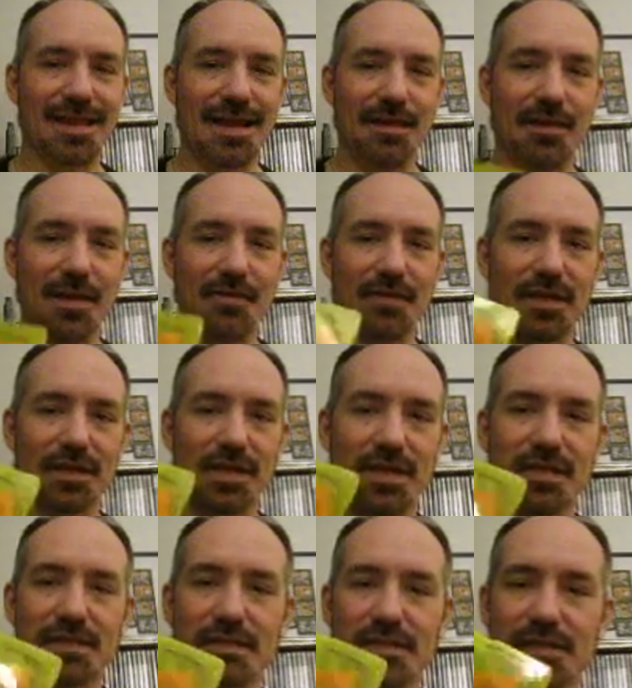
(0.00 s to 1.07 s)
I'm having
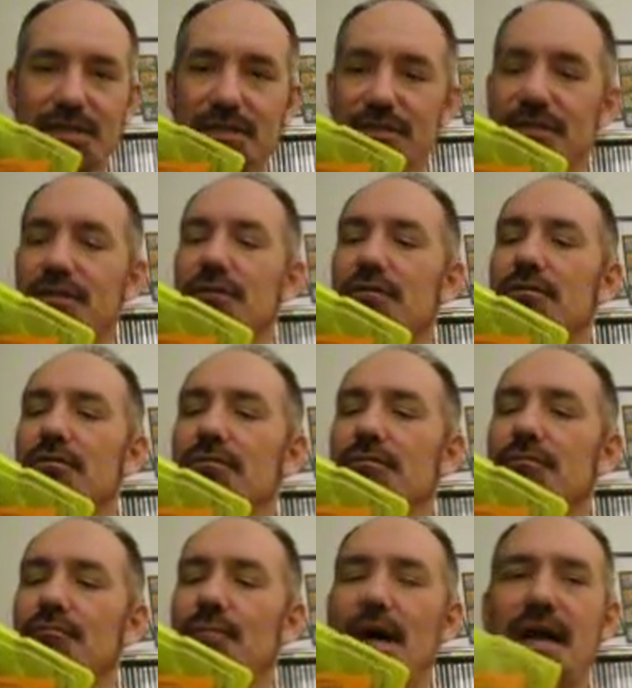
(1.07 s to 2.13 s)
these in little
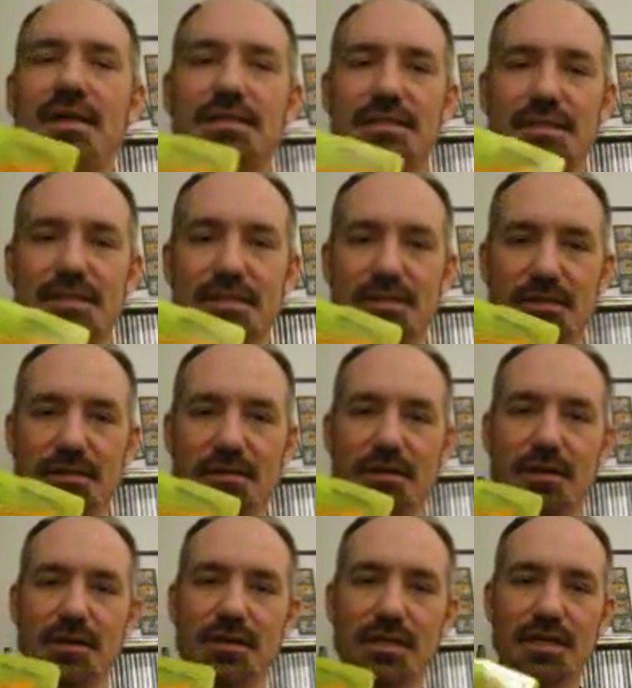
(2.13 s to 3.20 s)
boxes.
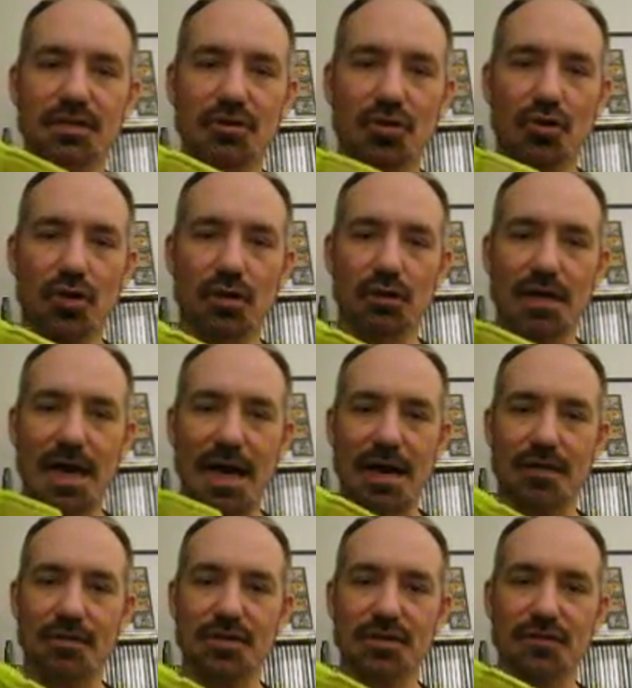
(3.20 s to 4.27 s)
These are called
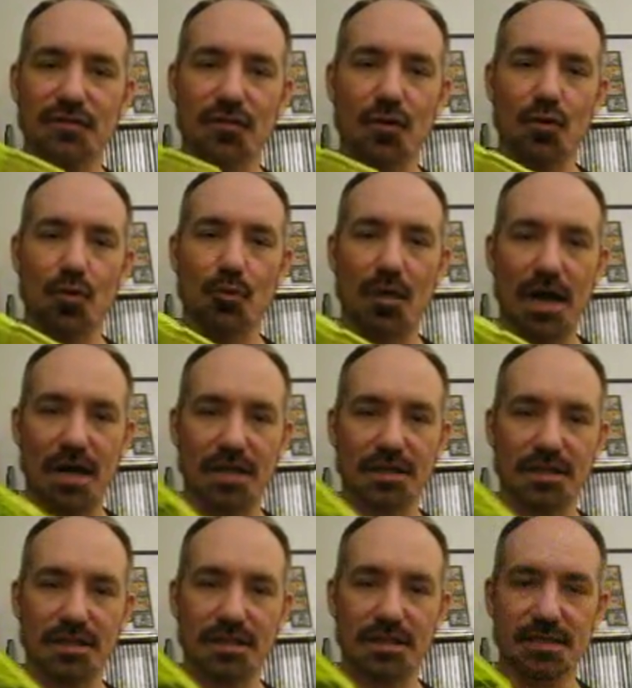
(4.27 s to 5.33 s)
Iris photo
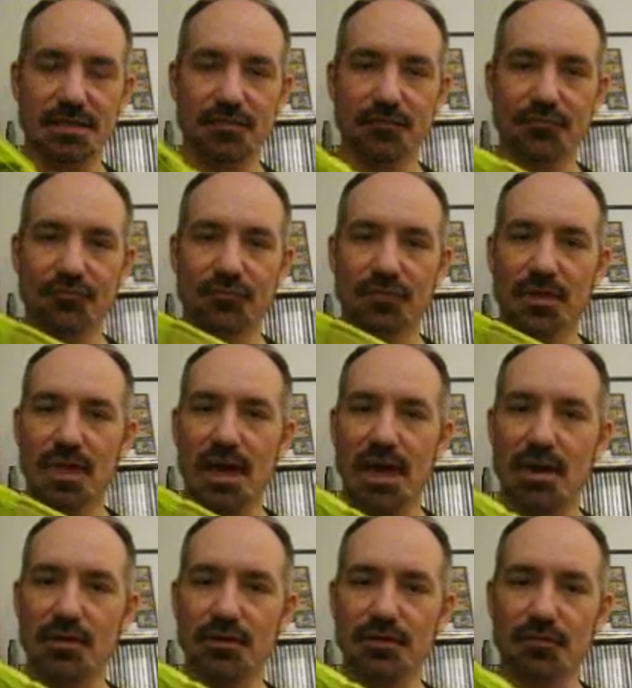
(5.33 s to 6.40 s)
boxes.
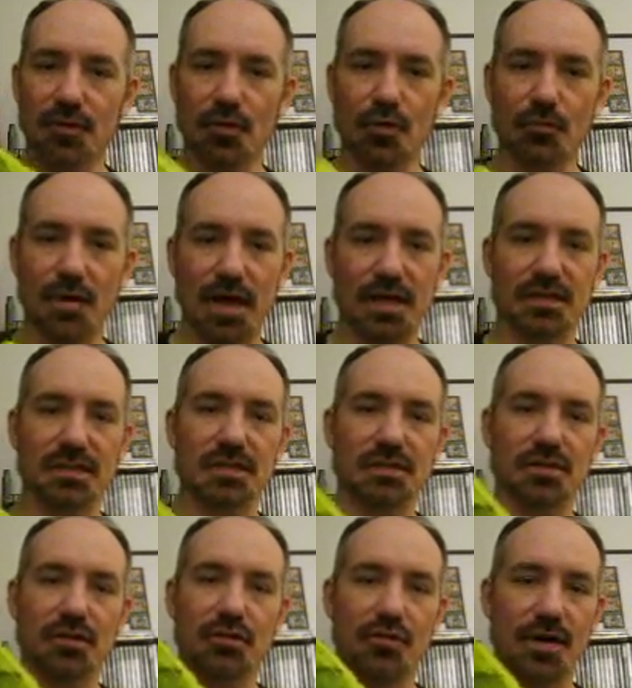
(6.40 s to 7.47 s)
Iris photo boxes
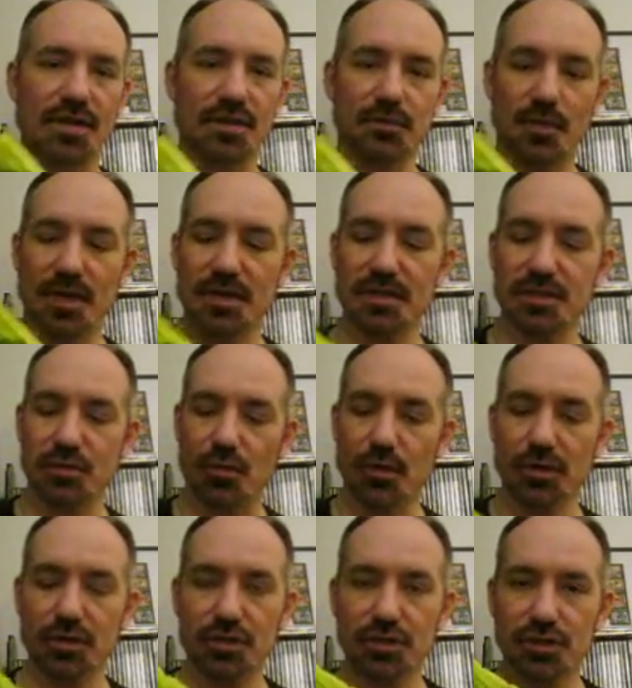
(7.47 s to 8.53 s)
are a great way to
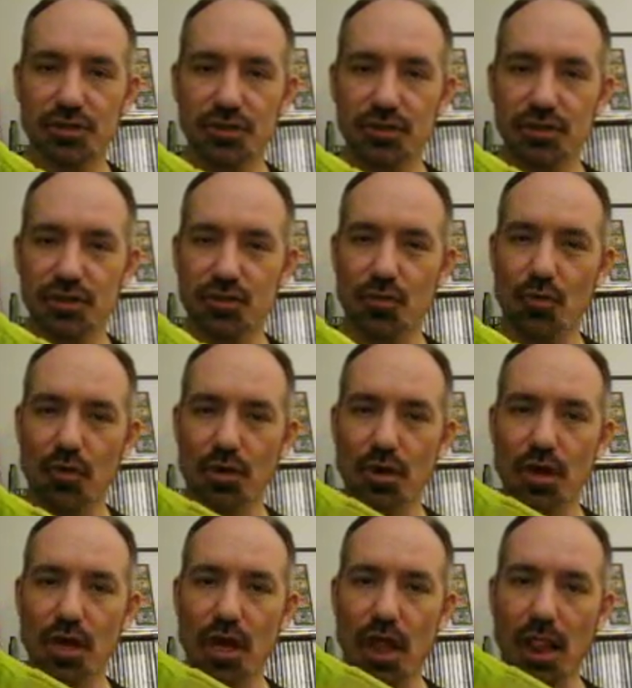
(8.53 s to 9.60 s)
store
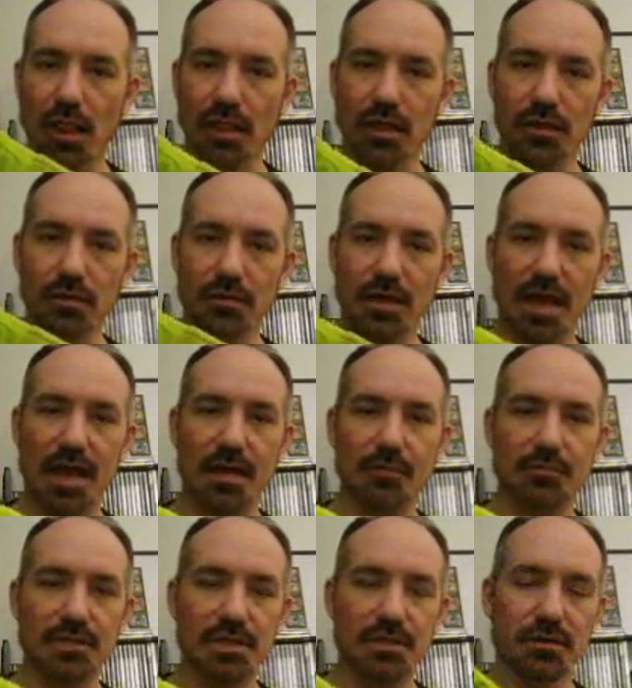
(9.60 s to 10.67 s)
little
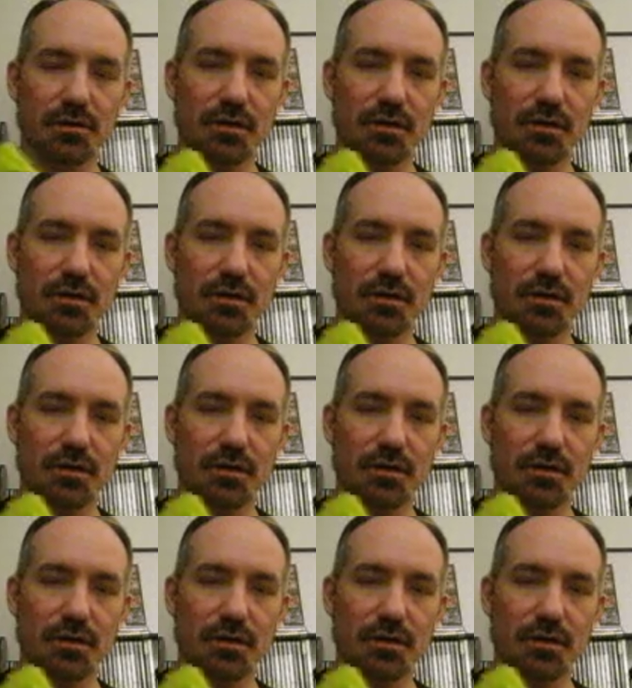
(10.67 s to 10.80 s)
games.